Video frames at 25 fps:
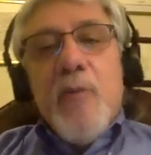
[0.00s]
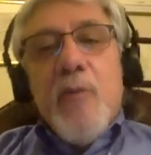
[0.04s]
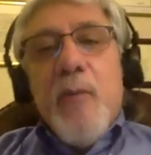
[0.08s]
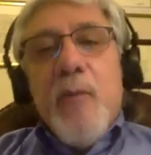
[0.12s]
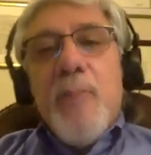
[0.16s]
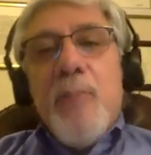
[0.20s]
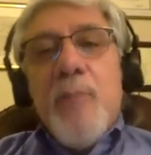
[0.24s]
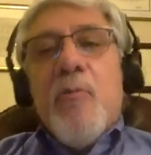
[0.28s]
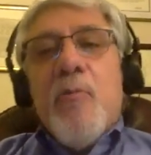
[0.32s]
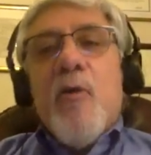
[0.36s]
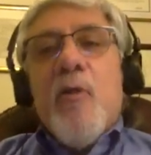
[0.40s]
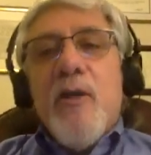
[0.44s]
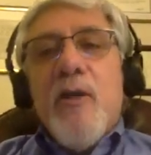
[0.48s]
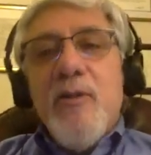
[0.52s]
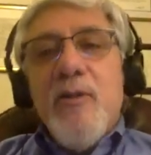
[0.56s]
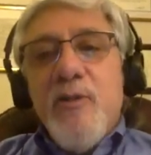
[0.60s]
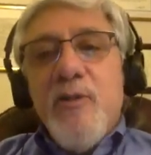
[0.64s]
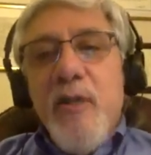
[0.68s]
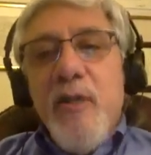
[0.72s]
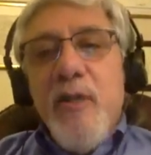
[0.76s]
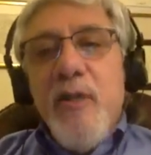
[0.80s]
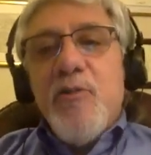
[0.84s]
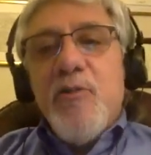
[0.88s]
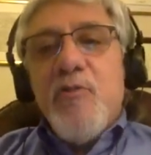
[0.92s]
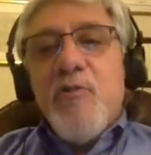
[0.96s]
We brought in
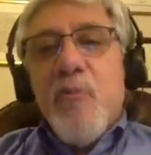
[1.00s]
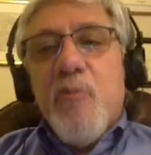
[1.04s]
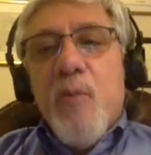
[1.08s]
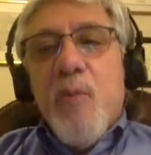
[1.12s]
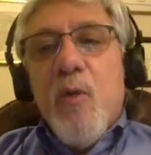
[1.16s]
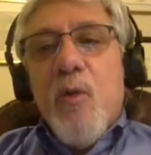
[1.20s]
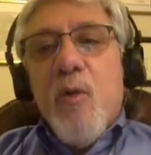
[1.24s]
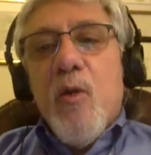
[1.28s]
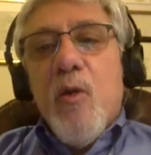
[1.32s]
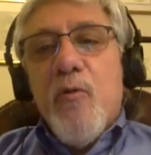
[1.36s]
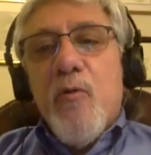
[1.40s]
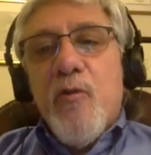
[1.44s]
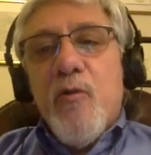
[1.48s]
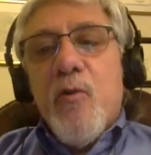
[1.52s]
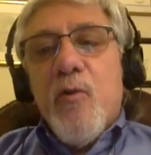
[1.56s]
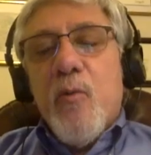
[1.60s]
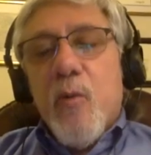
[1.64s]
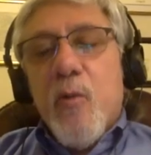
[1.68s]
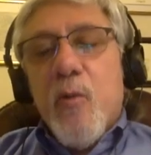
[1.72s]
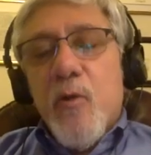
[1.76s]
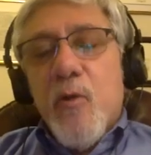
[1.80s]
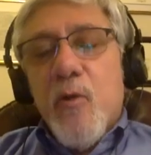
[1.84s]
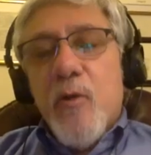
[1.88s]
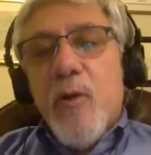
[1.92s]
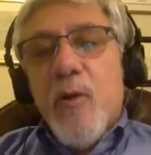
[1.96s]
chiefs from all over the
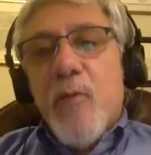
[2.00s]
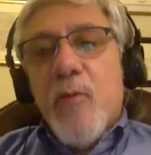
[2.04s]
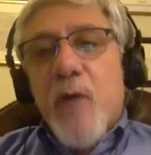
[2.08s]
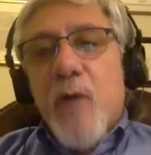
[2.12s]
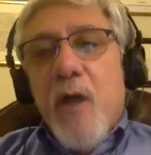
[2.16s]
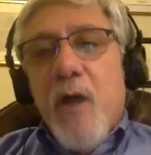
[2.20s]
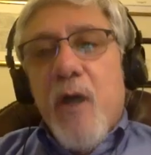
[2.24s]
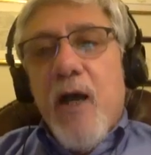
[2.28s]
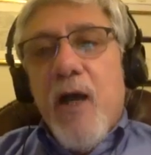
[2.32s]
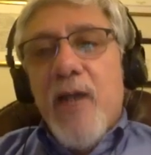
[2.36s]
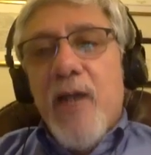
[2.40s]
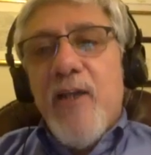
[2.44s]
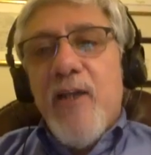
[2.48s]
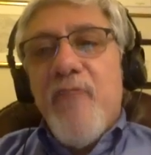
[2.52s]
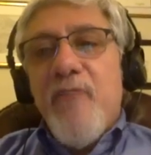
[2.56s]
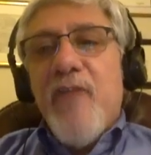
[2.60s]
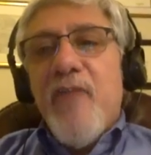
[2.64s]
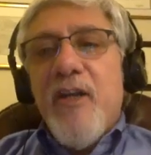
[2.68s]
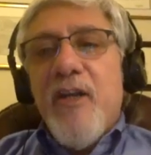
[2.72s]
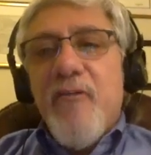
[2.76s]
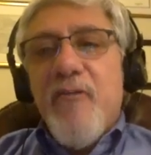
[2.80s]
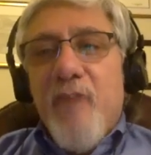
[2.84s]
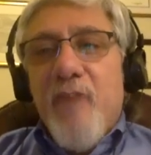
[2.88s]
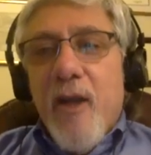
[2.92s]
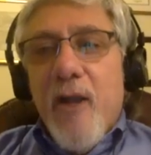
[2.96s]
world that were highly
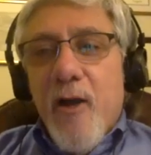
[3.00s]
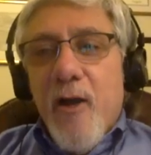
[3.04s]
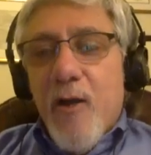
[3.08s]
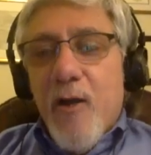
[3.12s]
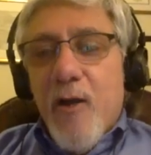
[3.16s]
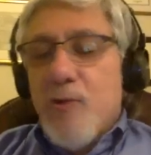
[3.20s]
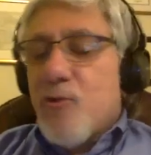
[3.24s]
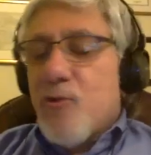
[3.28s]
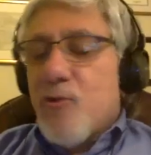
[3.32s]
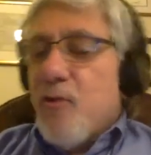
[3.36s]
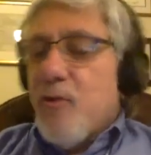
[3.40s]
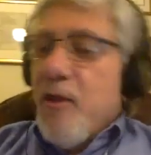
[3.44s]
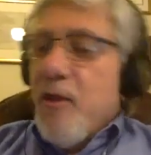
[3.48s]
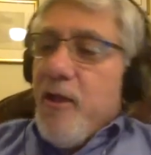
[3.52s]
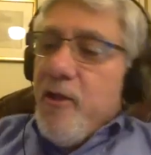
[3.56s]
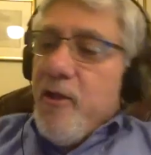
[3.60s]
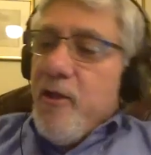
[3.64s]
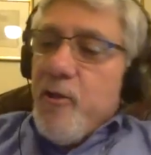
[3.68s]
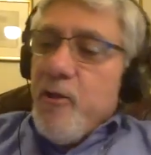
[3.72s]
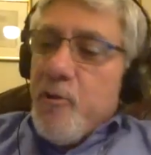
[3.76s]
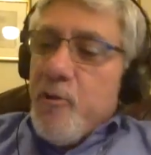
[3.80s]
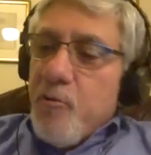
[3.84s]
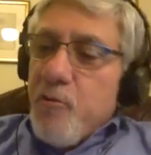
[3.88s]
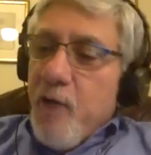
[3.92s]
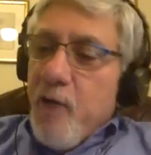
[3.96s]
vetted by us
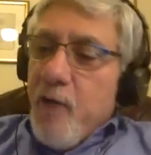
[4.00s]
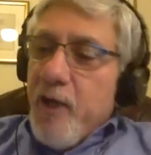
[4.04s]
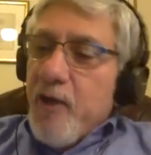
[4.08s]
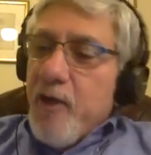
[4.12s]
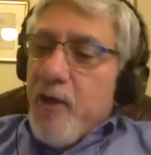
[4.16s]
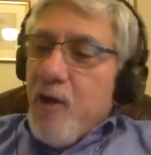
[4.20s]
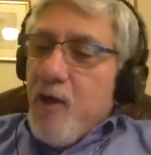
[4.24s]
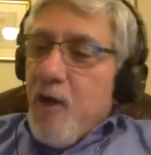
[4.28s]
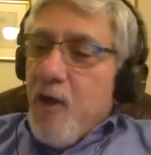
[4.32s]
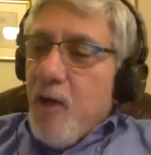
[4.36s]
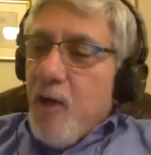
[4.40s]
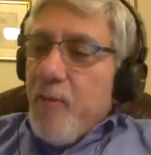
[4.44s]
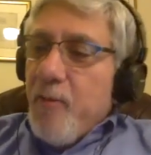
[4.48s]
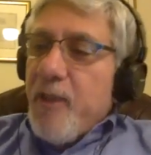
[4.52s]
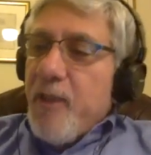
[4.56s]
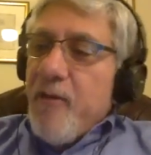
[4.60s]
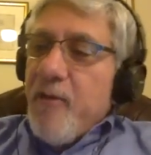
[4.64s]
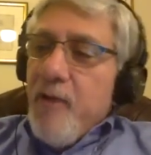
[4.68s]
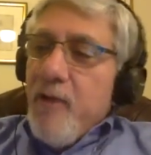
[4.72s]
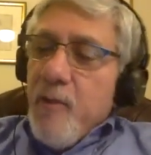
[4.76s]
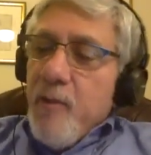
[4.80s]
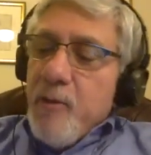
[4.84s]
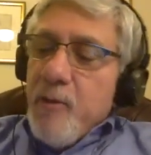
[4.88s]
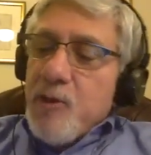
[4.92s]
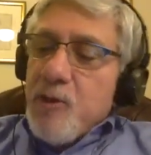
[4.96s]
to try to come, and
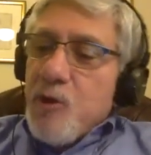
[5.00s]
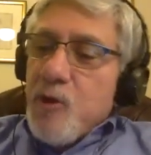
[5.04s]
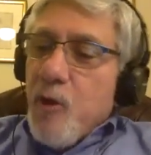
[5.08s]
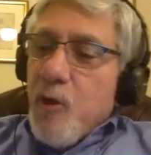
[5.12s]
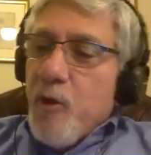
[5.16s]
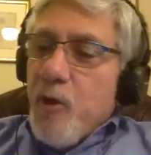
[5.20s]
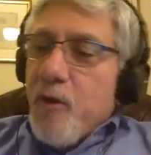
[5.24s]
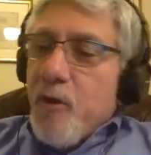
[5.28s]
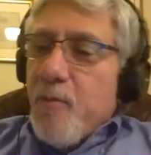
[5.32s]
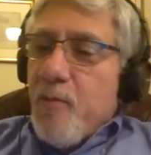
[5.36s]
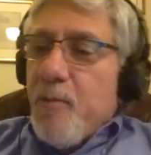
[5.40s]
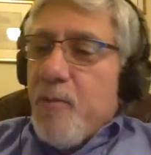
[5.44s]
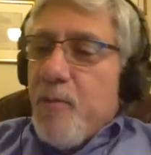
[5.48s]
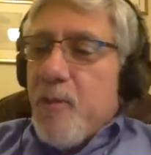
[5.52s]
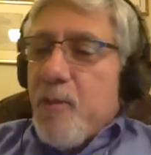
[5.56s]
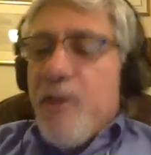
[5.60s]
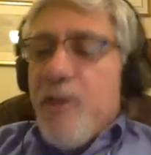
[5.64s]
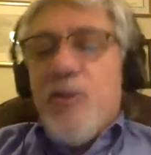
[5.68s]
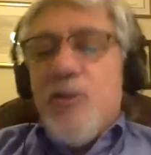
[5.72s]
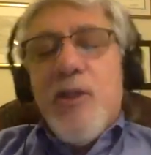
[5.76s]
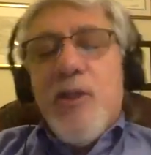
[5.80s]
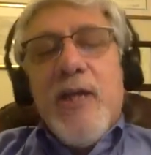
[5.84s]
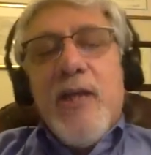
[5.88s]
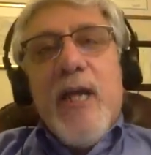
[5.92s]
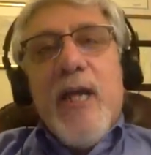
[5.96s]
we started a
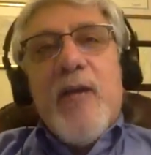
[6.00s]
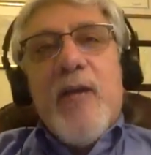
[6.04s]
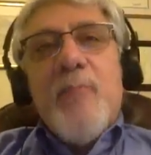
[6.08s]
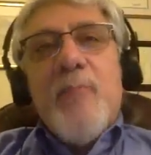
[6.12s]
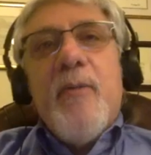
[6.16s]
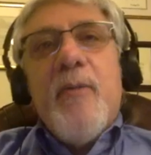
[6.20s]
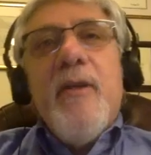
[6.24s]
police academy.